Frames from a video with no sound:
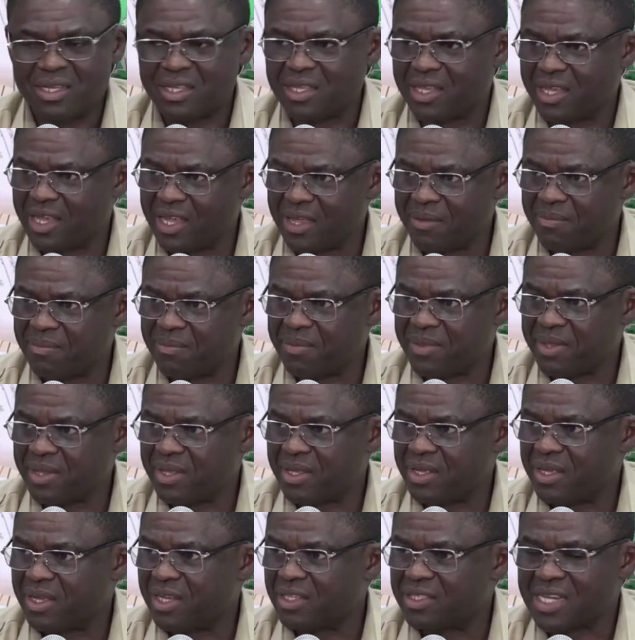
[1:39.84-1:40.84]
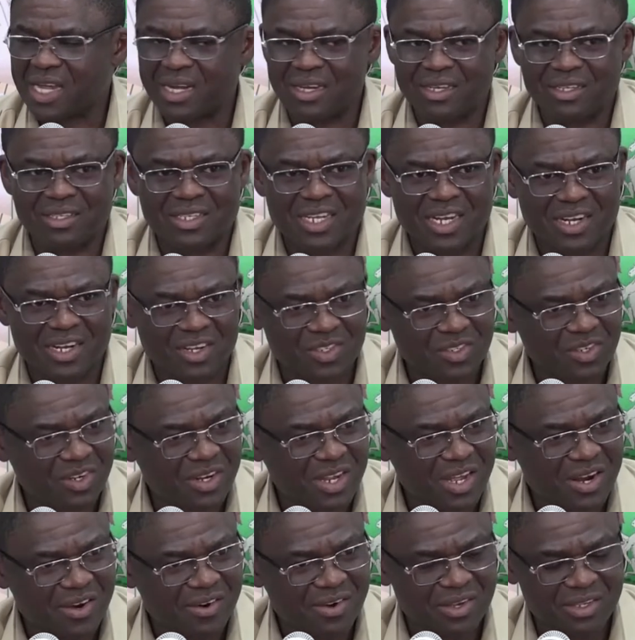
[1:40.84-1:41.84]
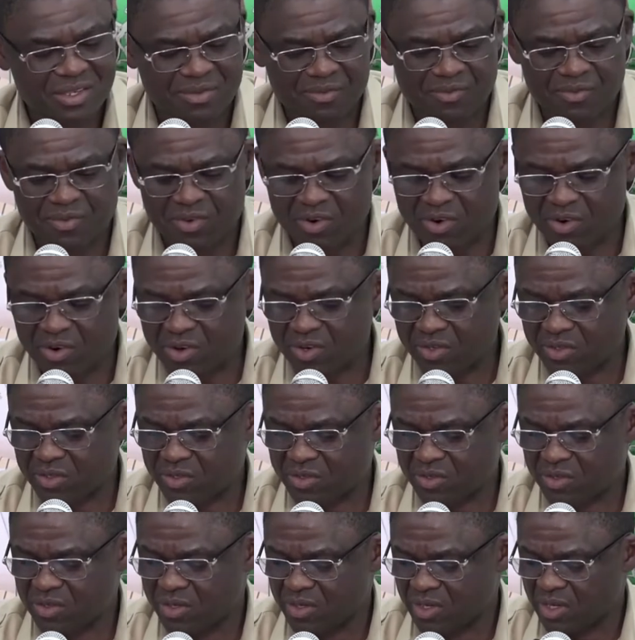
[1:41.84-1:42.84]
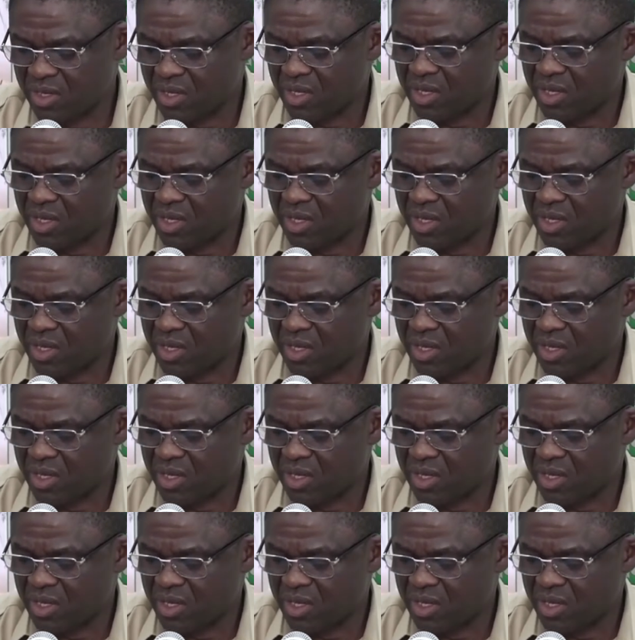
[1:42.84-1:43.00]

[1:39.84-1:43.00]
game. It's an international race. For us,